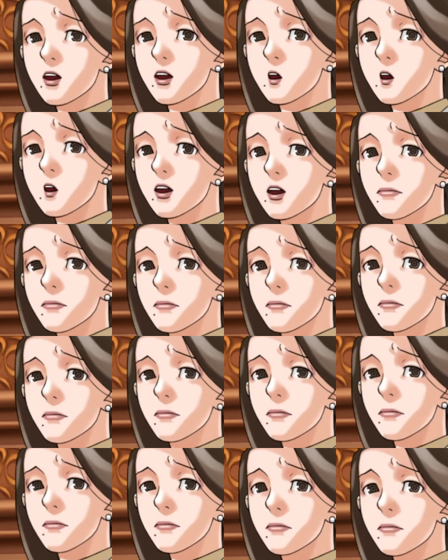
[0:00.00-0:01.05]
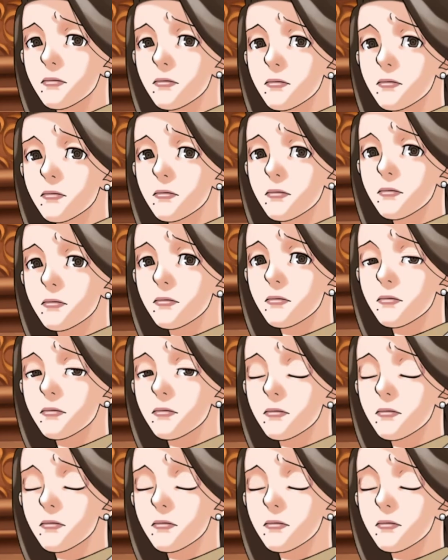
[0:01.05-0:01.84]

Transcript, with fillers: did pass the bar, didn't